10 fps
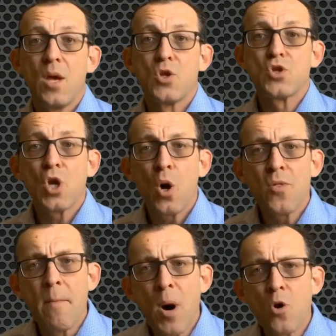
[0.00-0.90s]
So
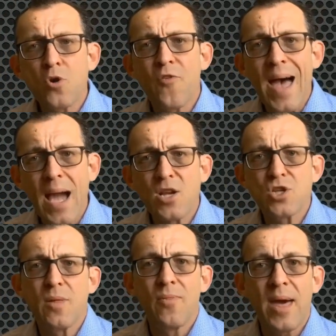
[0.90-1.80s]
the mode of
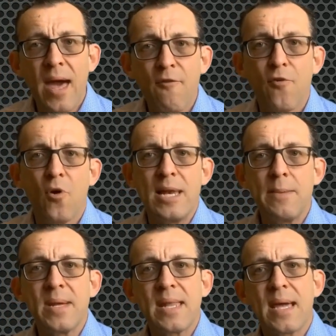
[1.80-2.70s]
action therefore
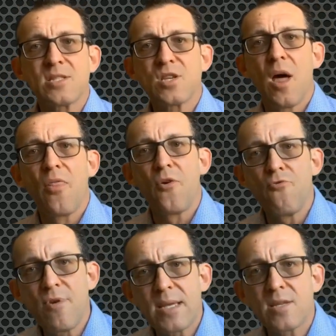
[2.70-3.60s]
eliminates the
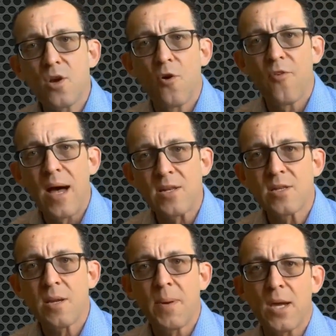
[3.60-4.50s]
risk of
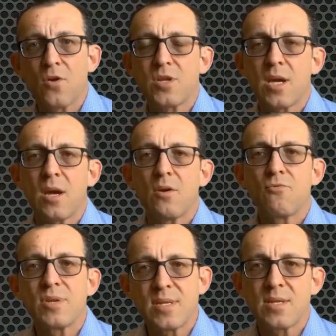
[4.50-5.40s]
antibiotic
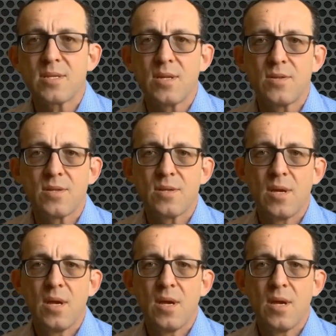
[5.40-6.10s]
resistance.